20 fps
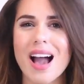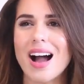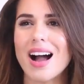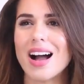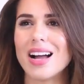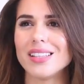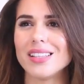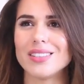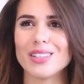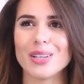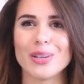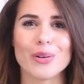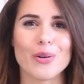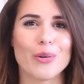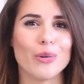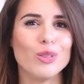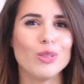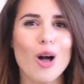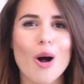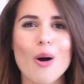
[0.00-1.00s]
ads you
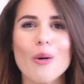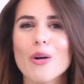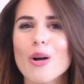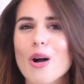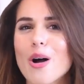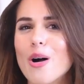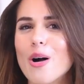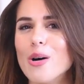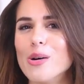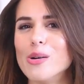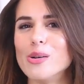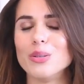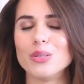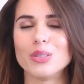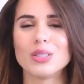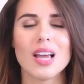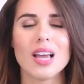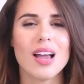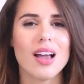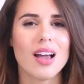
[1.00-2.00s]
know
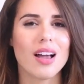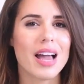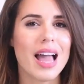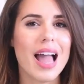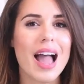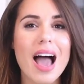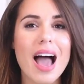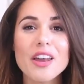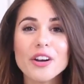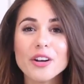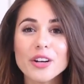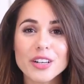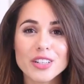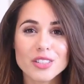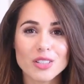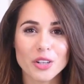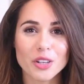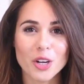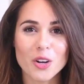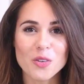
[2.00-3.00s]
logos
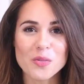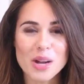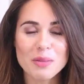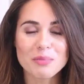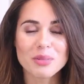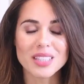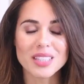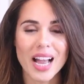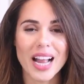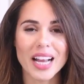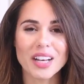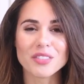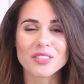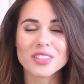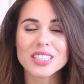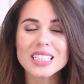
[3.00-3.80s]
headers on your website